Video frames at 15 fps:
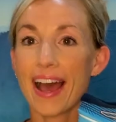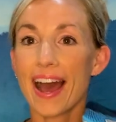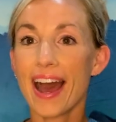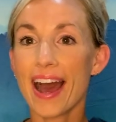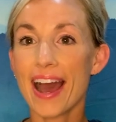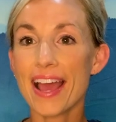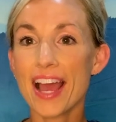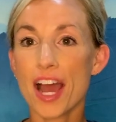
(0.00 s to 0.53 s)

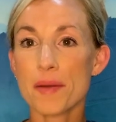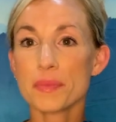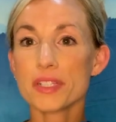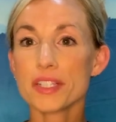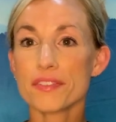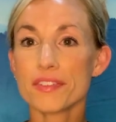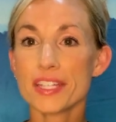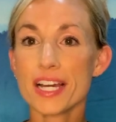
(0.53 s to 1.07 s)
Hi, I'm
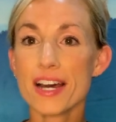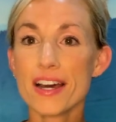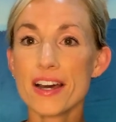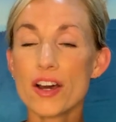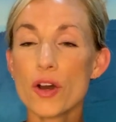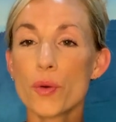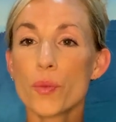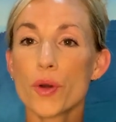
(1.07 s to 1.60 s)
Olivia
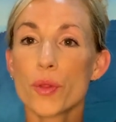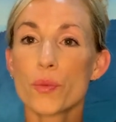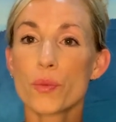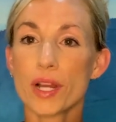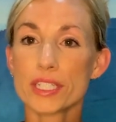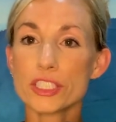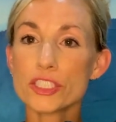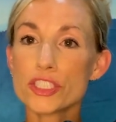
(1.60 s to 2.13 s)
with
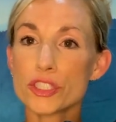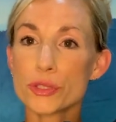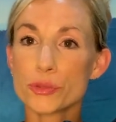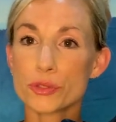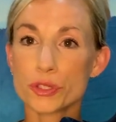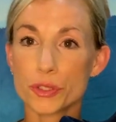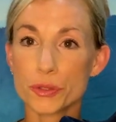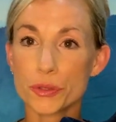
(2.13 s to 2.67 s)
Running
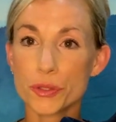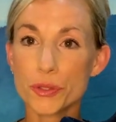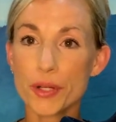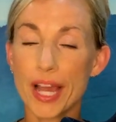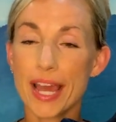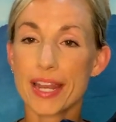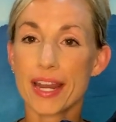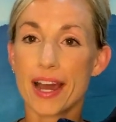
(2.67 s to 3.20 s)
Shoes Guru,
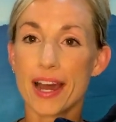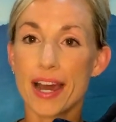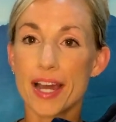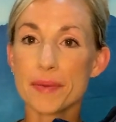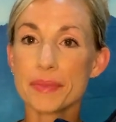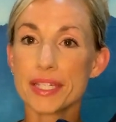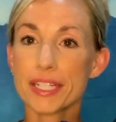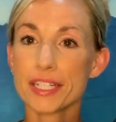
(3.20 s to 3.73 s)
and
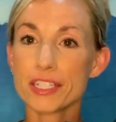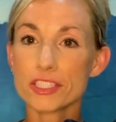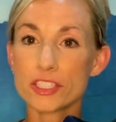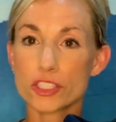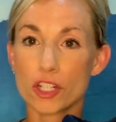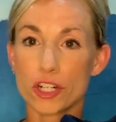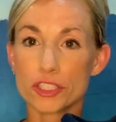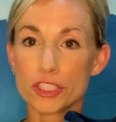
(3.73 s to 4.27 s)
I'm here to
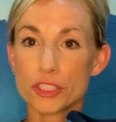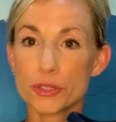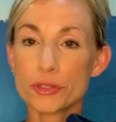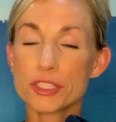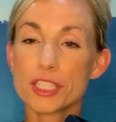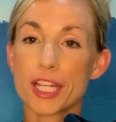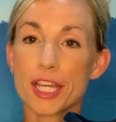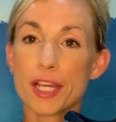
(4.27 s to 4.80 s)
talk to you
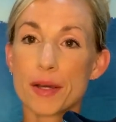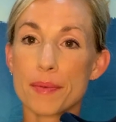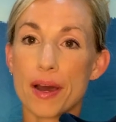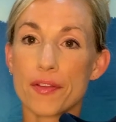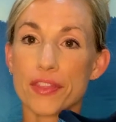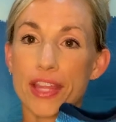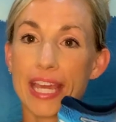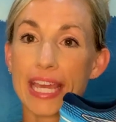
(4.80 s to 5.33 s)
today
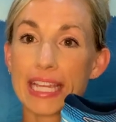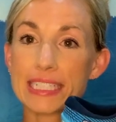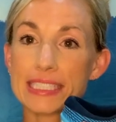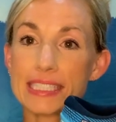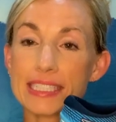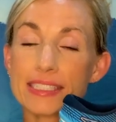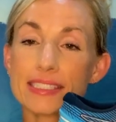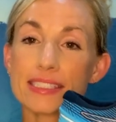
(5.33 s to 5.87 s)
about the
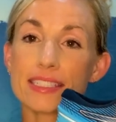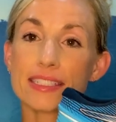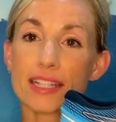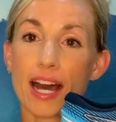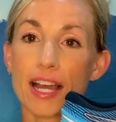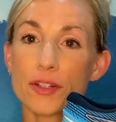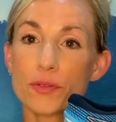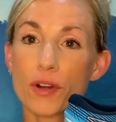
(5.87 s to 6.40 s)
Asics
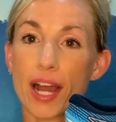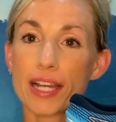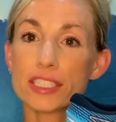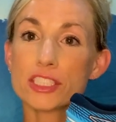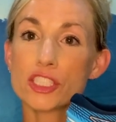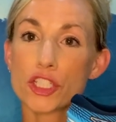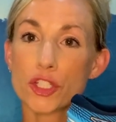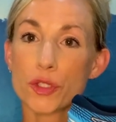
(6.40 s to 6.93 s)

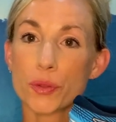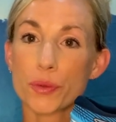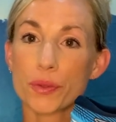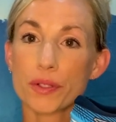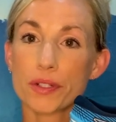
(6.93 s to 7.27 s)
GlideRide 2.